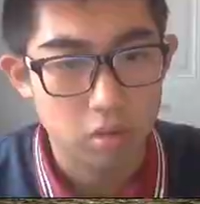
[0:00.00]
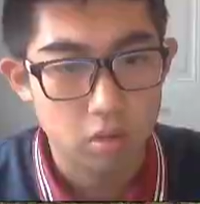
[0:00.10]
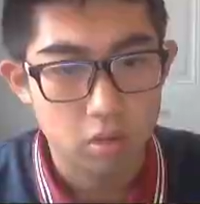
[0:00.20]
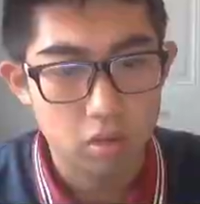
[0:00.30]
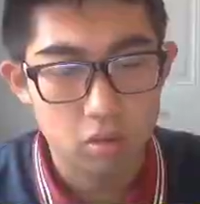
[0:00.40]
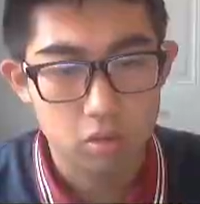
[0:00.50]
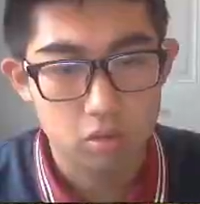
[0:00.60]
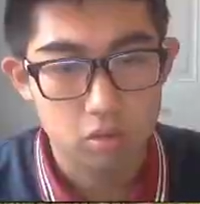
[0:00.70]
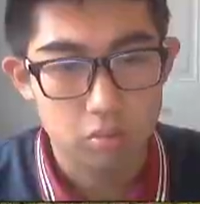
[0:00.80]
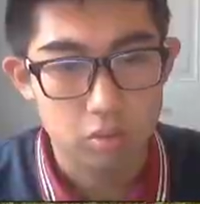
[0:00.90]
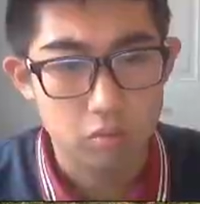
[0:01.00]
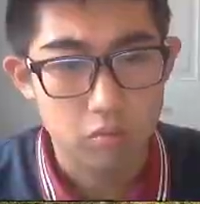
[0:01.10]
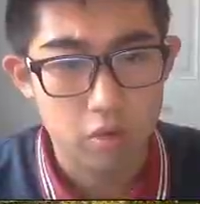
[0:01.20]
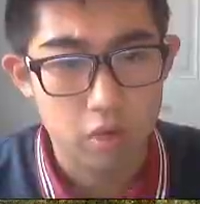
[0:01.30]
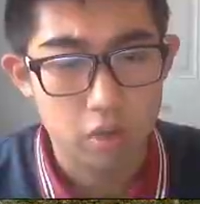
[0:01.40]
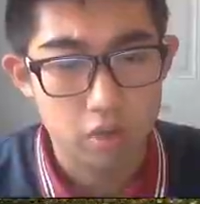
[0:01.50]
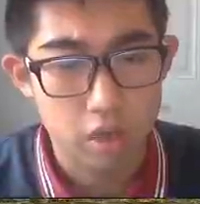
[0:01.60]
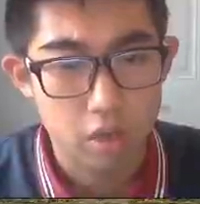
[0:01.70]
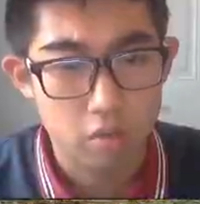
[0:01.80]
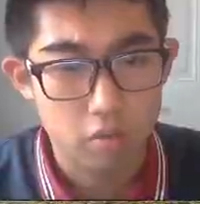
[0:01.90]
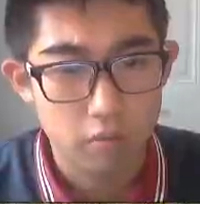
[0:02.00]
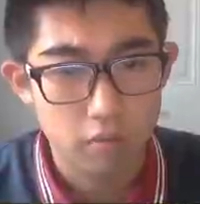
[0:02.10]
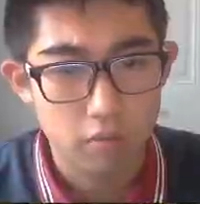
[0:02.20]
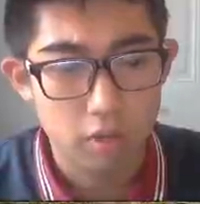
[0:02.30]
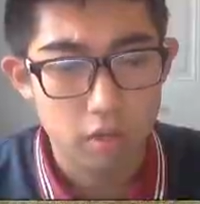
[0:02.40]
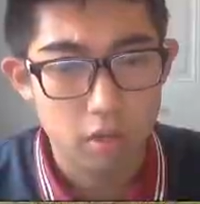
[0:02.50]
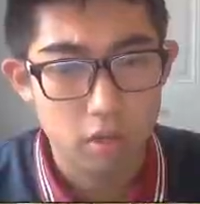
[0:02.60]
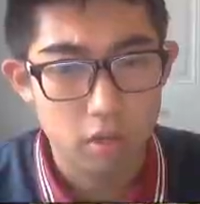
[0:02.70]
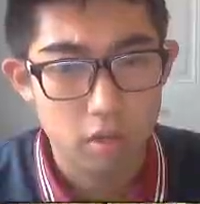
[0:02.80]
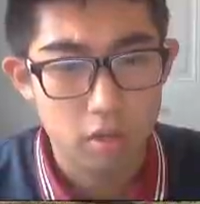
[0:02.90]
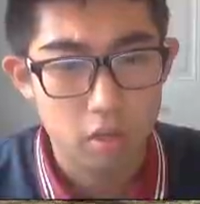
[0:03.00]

nothing to be really scared of, really, I think.